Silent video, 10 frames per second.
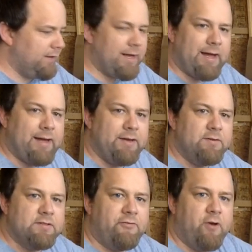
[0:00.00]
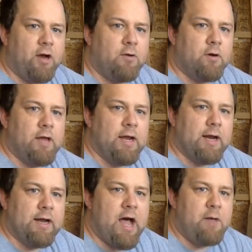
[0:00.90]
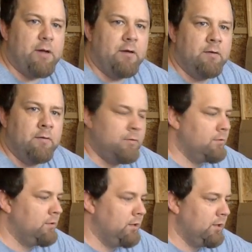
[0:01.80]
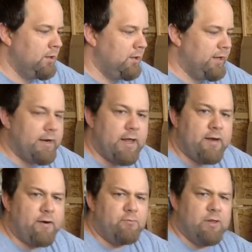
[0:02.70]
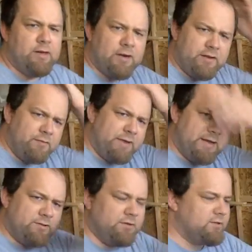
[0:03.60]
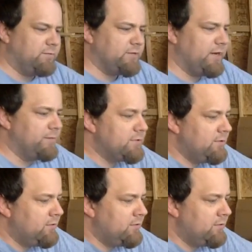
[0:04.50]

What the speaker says: I use the fuck word like a comma. And I really don't even mean to sometimes.